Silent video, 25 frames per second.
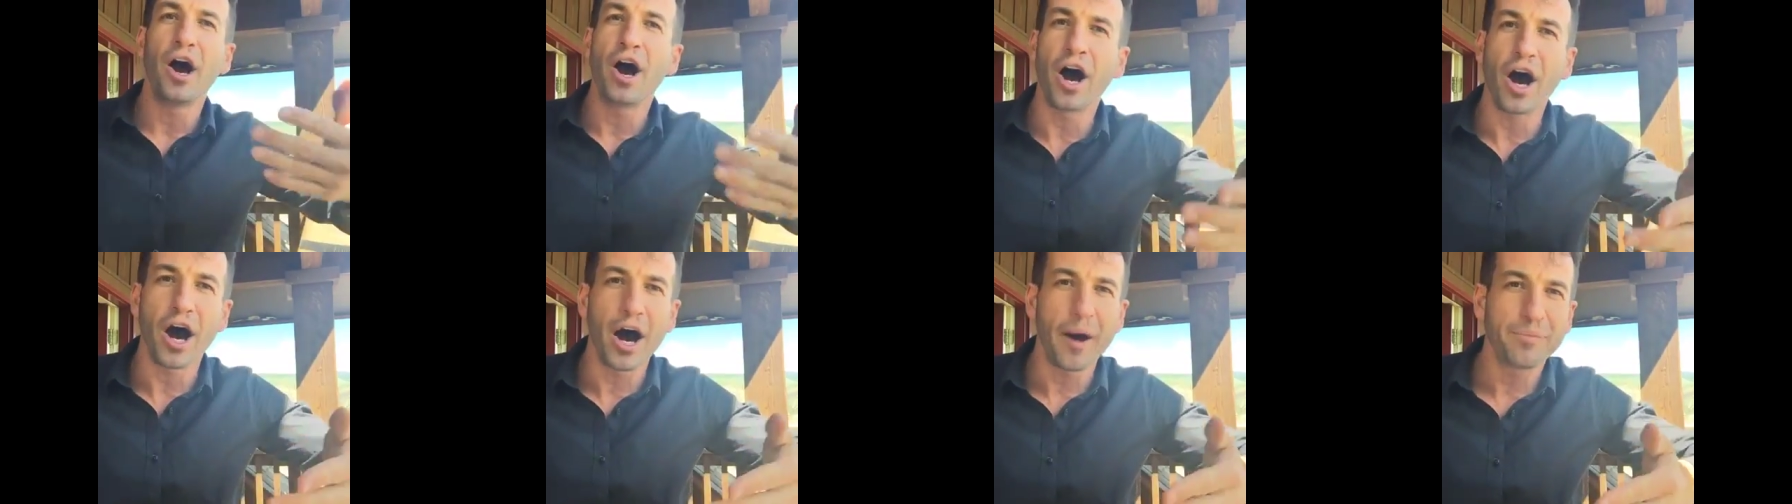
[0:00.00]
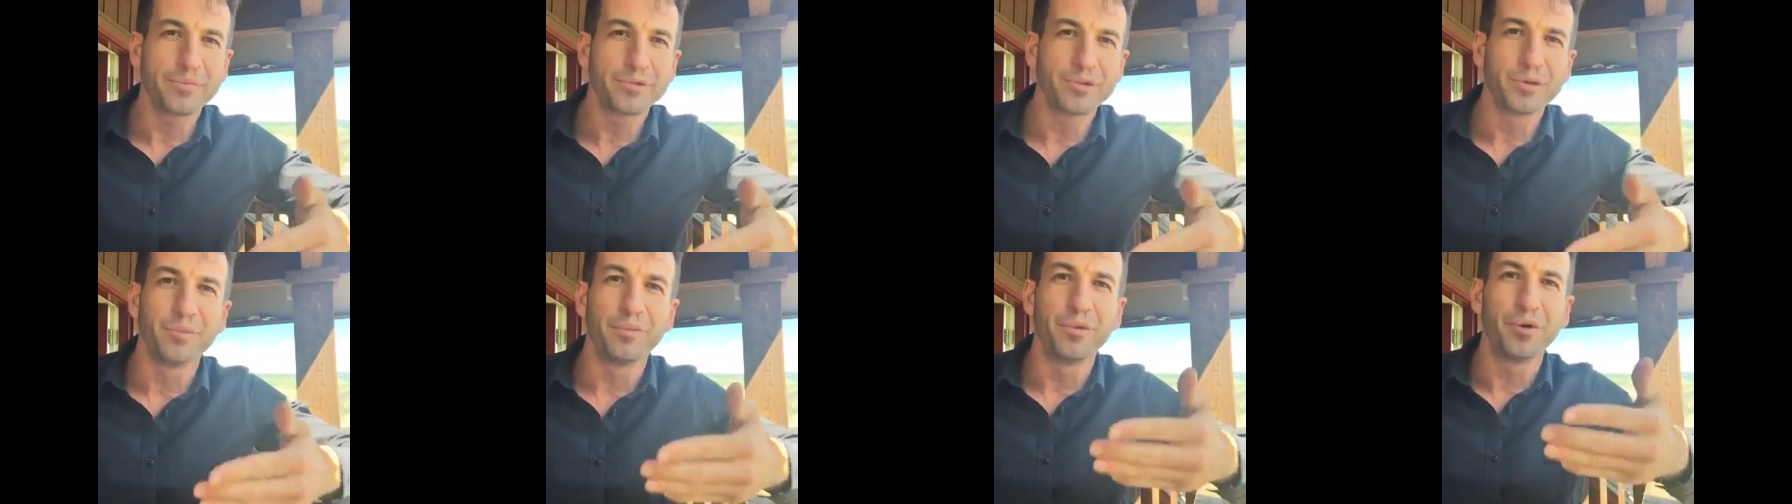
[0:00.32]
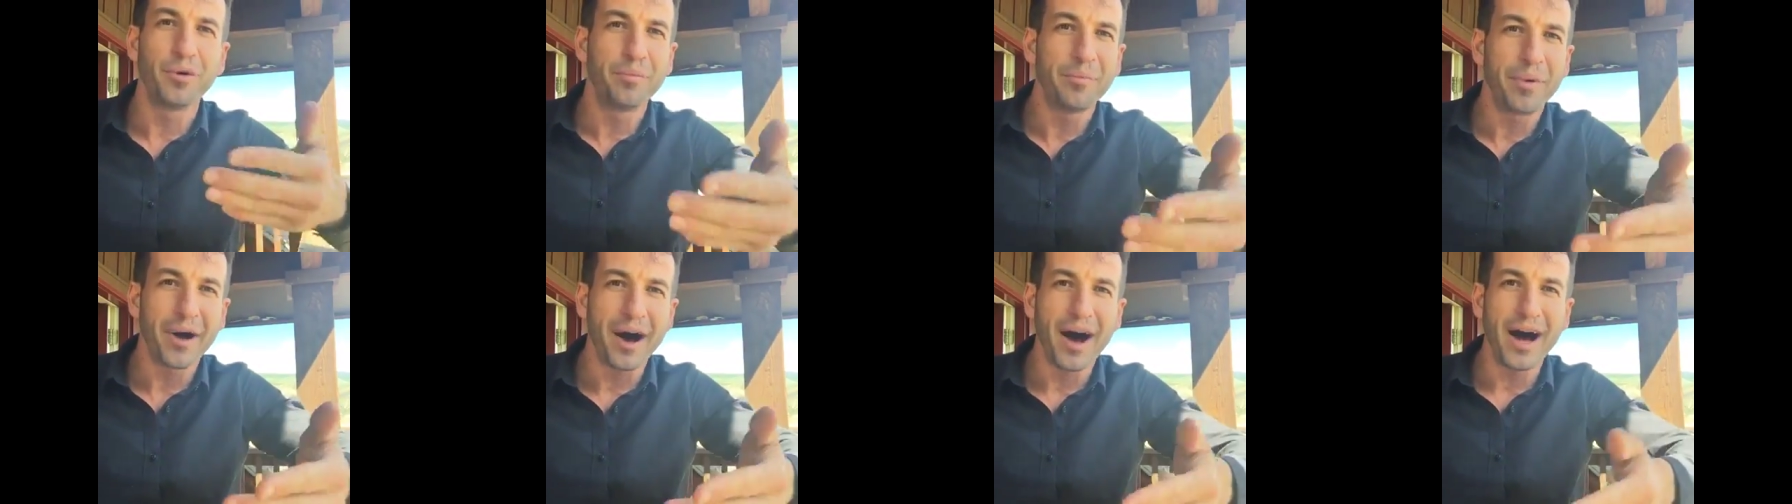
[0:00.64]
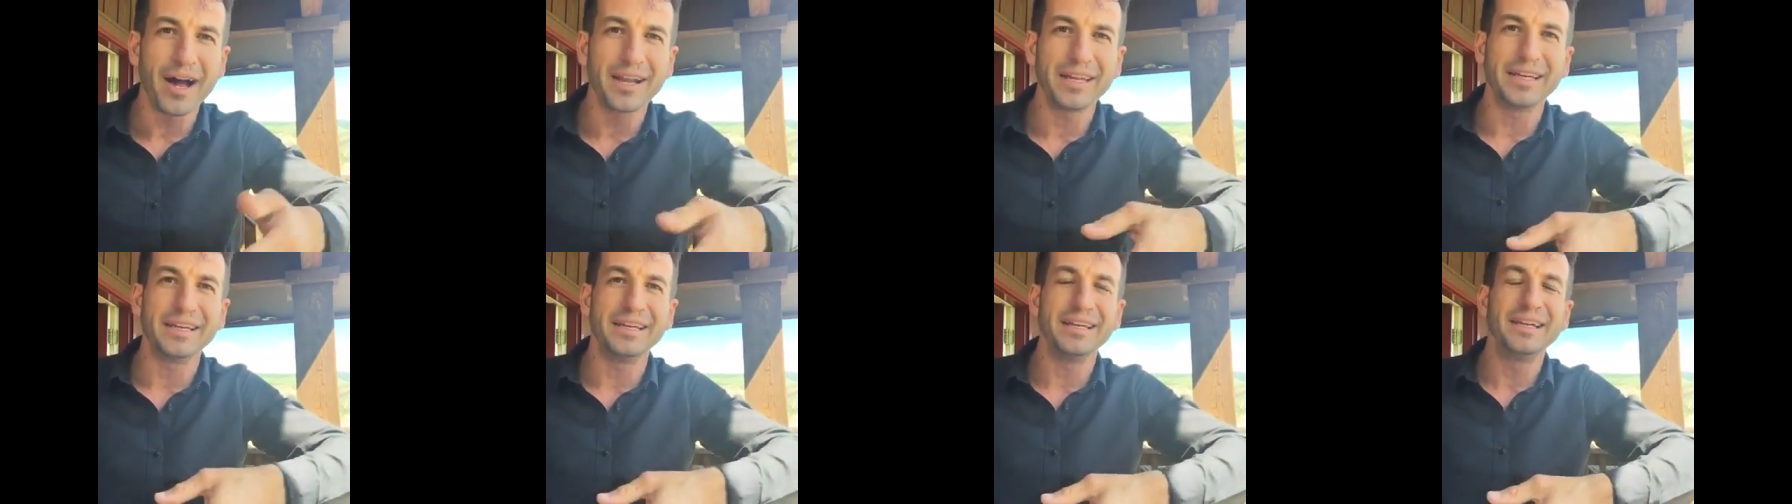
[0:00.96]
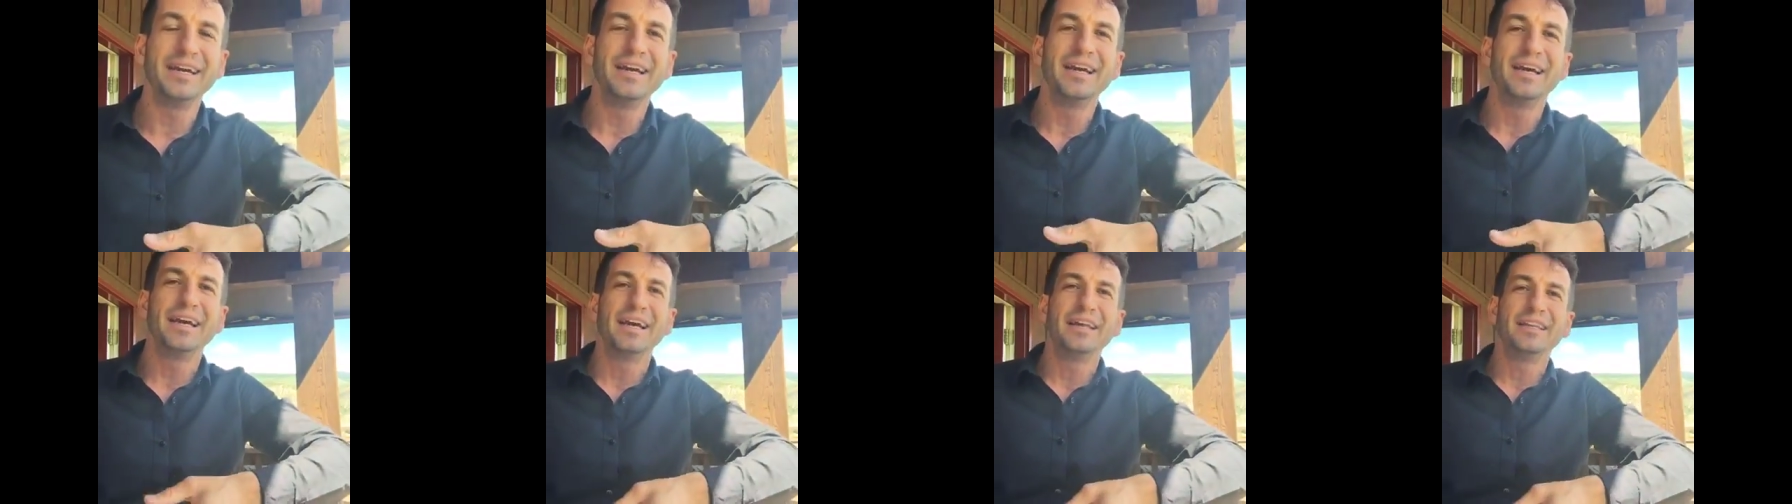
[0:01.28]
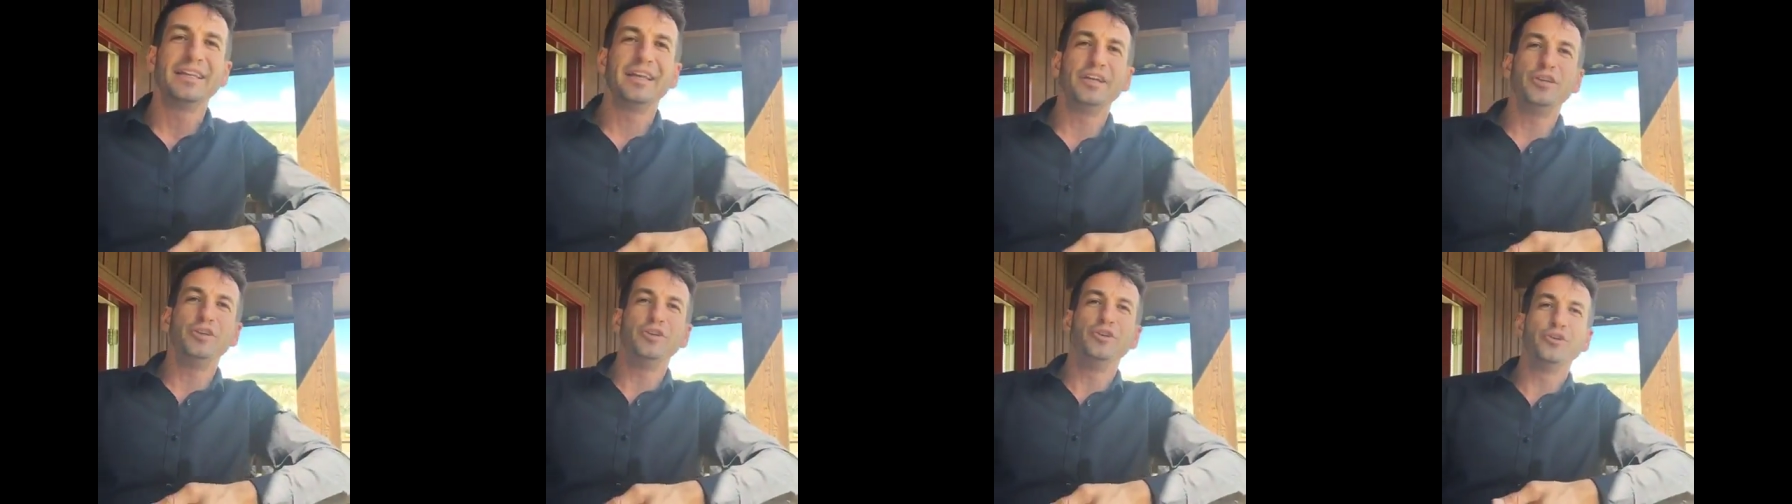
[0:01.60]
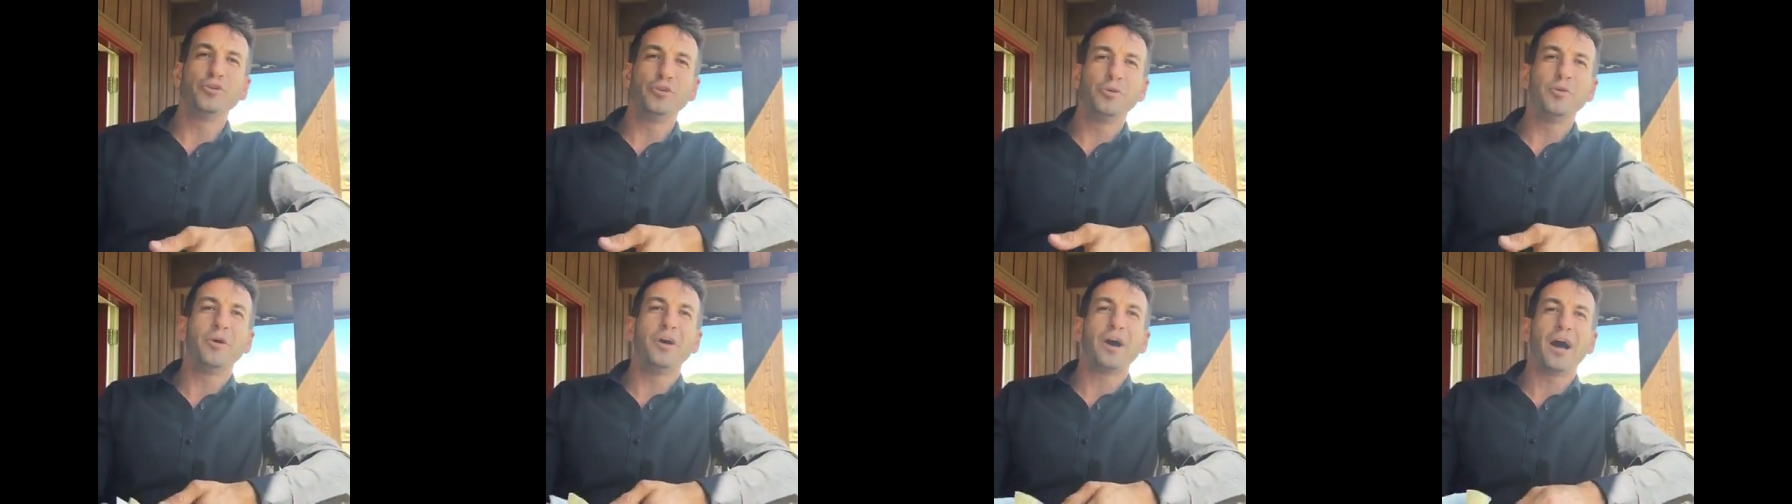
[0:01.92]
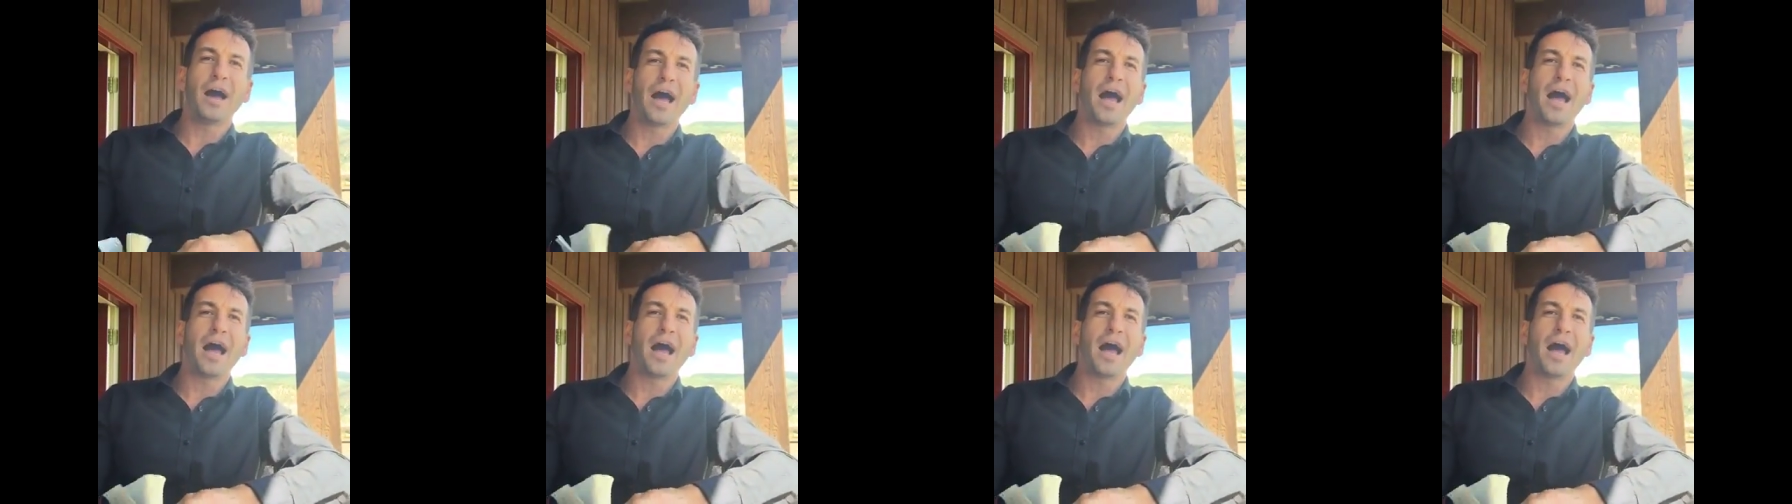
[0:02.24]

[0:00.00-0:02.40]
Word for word: optimal body, that you